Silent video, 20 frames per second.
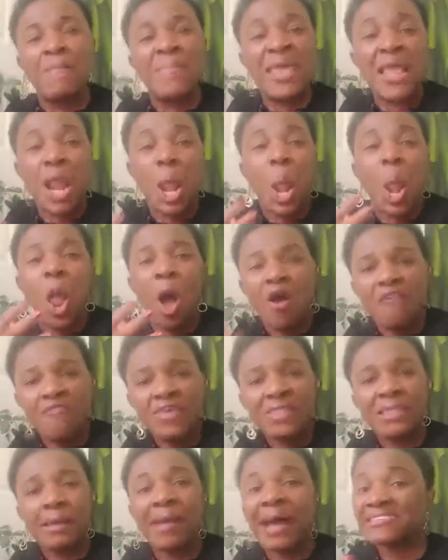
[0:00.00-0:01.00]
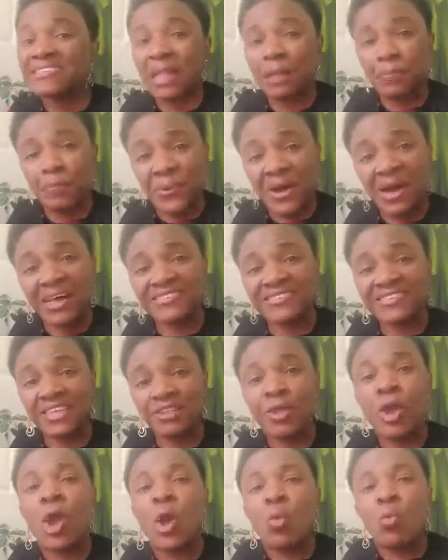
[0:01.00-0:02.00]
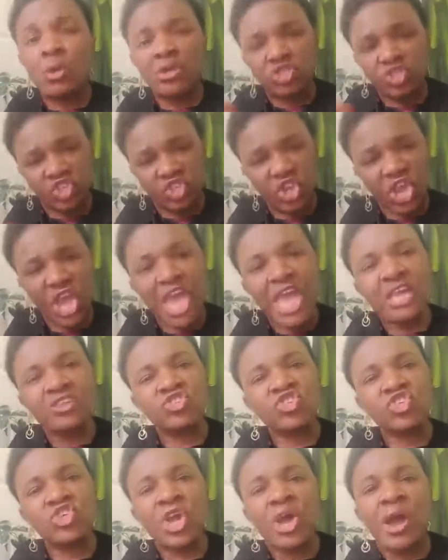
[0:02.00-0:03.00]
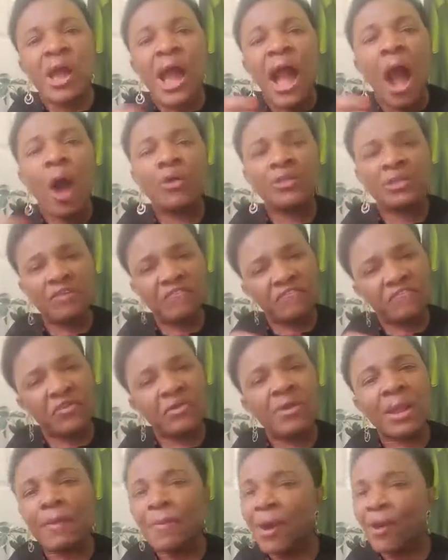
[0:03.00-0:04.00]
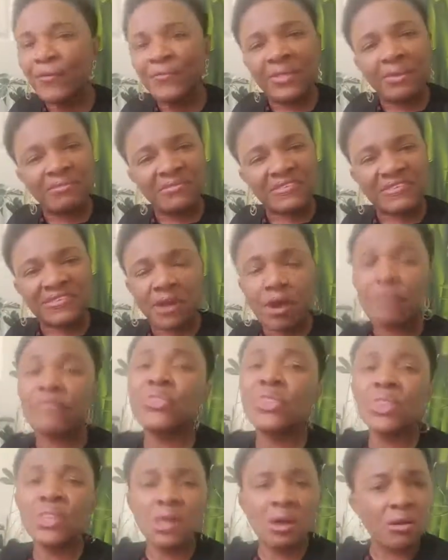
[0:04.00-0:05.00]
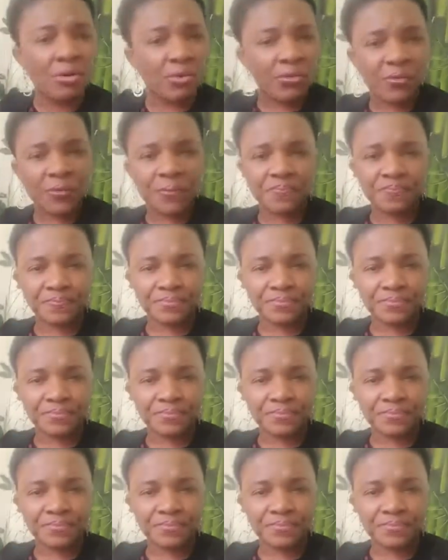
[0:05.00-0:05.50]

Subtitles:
me loving them as that person will change how they feel about themselves. No,